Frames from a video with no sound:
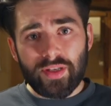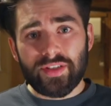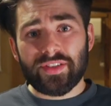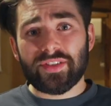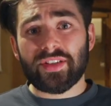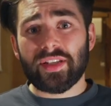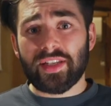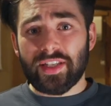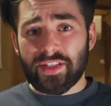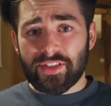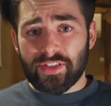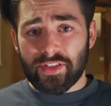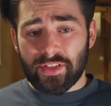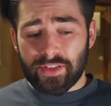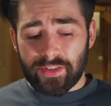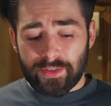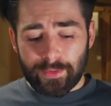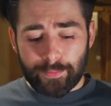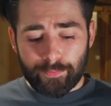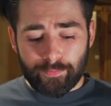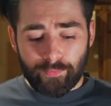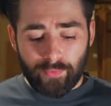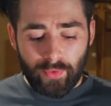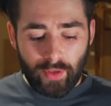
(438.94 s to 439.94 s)
Delicious.
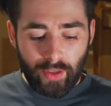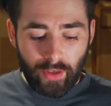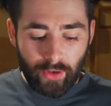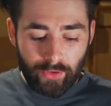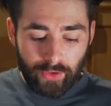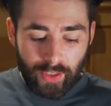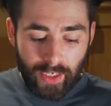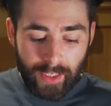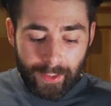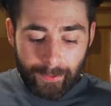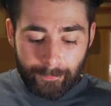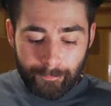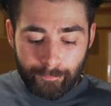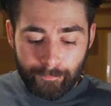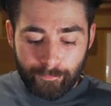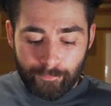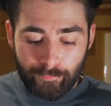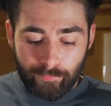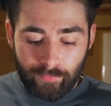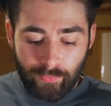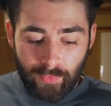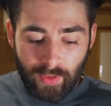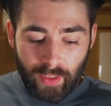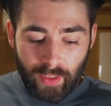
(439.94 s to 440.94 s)
Okay,
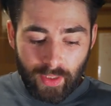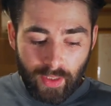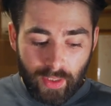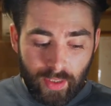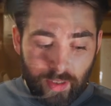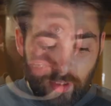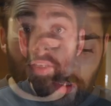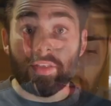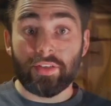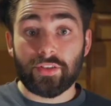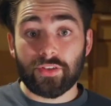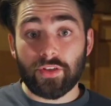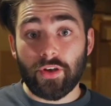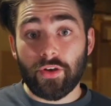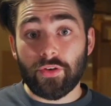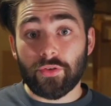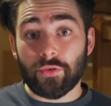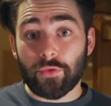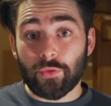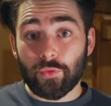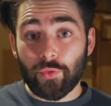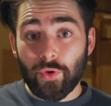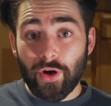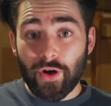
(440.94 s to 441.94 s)
so
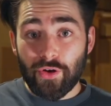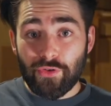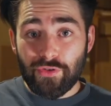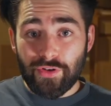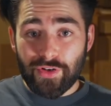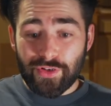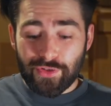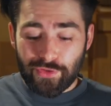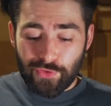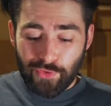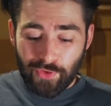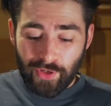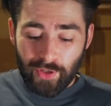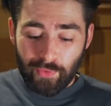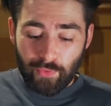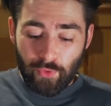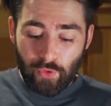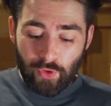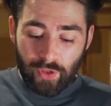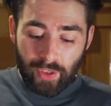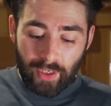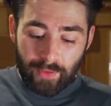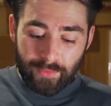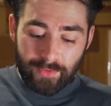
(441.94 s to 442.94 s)
while we're enjoying more
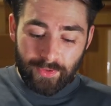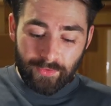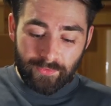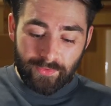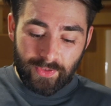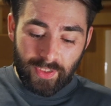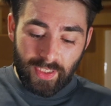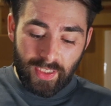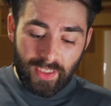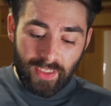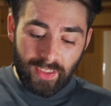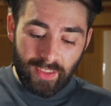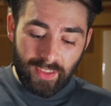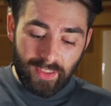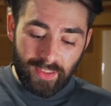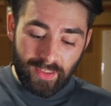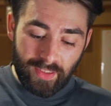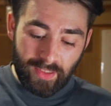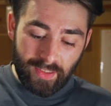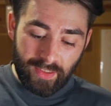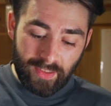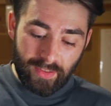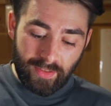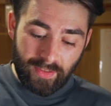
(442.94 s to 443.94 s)
cups of tea,
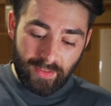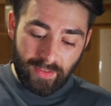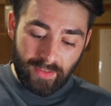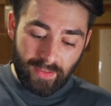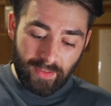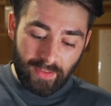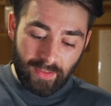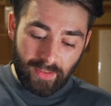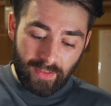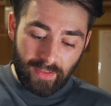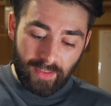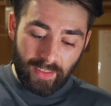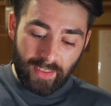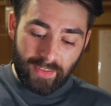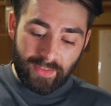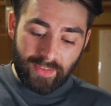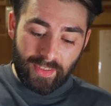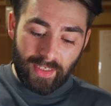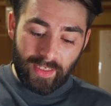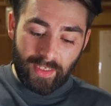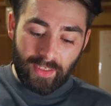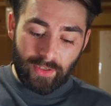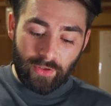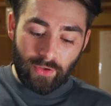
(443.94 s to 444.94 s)
let's
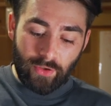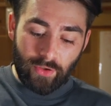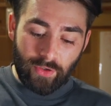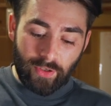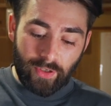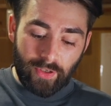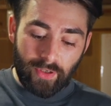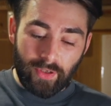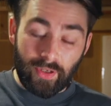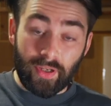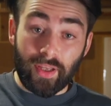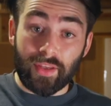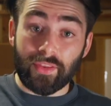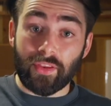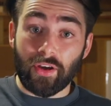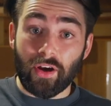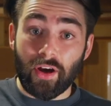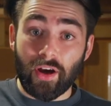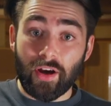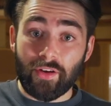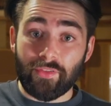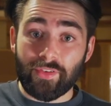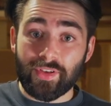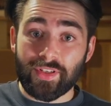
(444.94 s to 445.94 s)
take a look at the
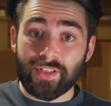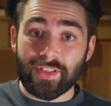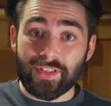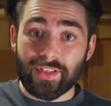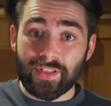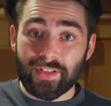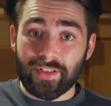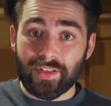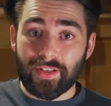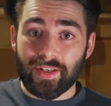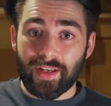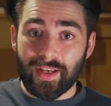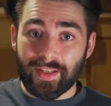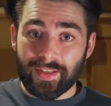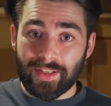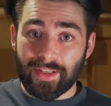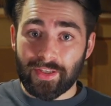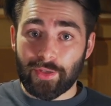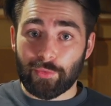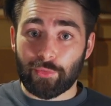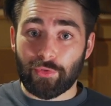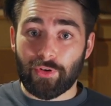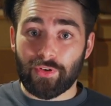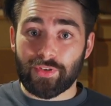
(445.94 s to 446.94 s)
harvest and then
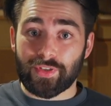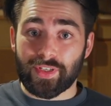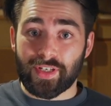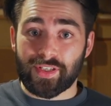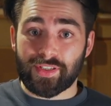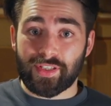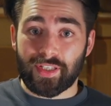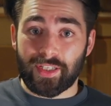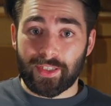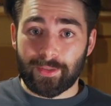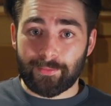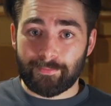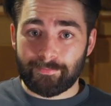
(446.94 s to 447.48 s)
the processing.